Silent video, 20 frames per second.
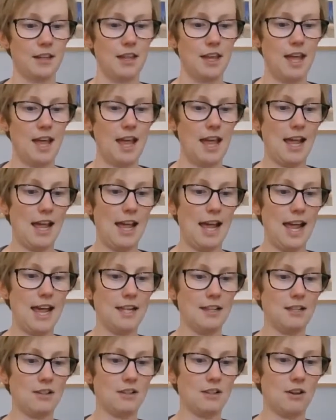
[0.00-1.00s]
the
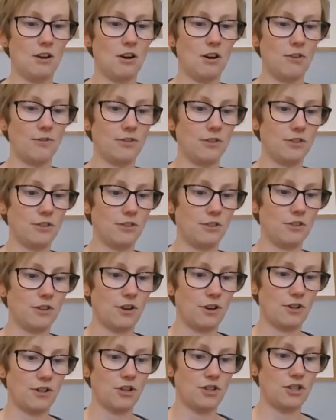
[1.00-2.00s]
ends off
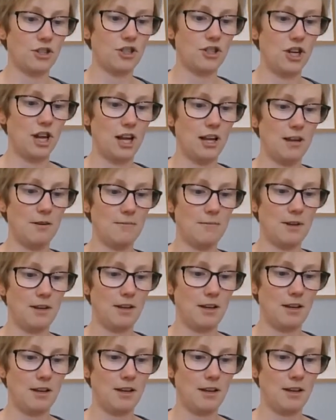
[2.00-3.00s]
so the sheep
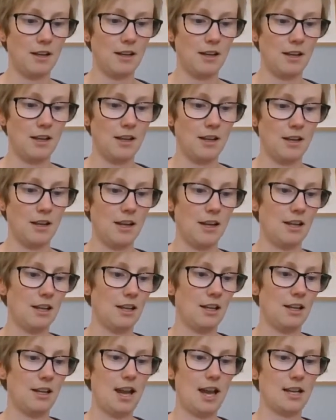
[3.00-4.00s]

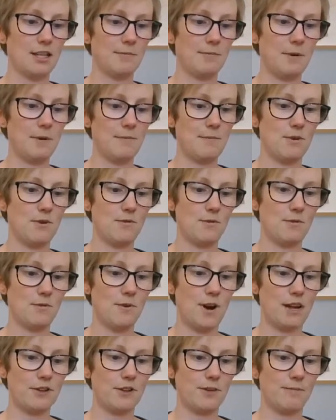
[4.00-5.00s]
has a bit more of a
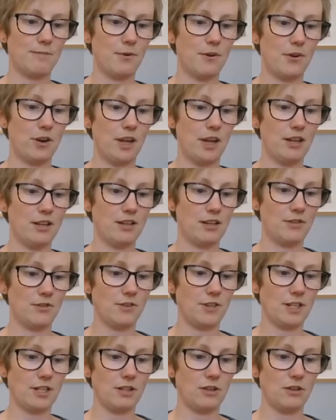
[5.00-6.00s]
rounded body,
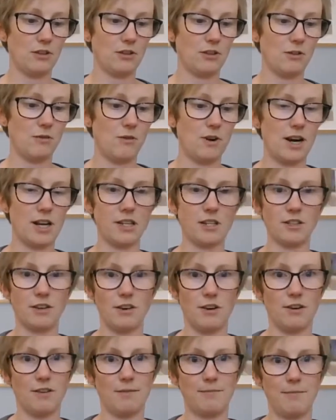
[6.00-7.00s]
so he doesn't look quite
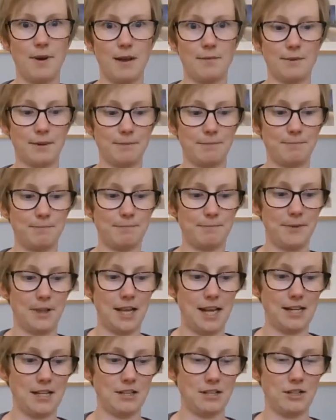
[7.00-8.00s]
so paper
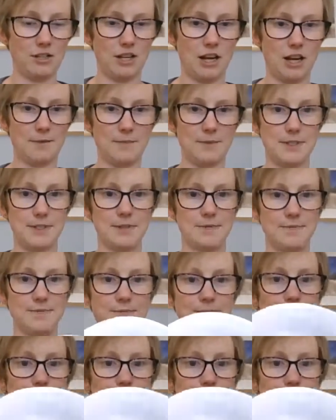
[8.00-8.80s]
plate shaped,